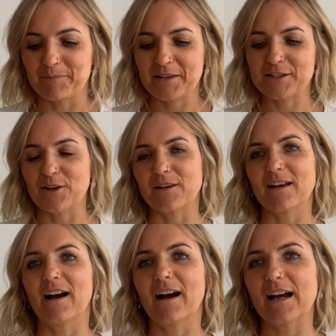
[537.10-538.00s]
So
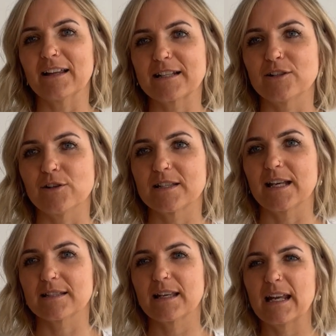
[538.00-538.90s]
I like to use
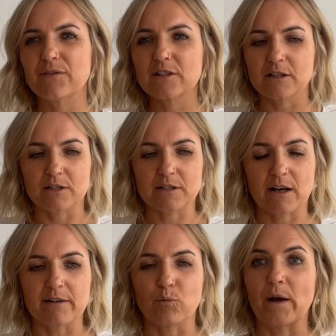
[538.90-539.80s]
these, and even to just
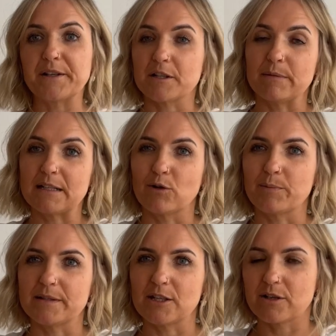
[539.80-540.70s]
kind of wedge them into a
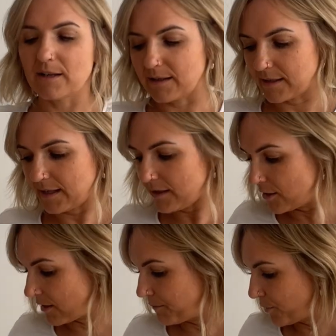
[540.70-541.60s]
position underneath.
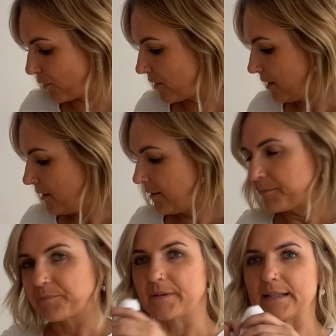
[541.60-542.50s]
You can put
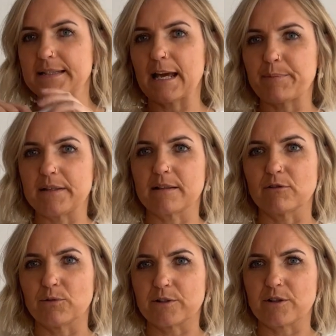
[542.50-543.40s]
these nappies
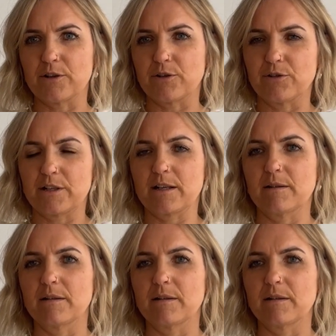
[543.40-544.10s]
are also good. You can,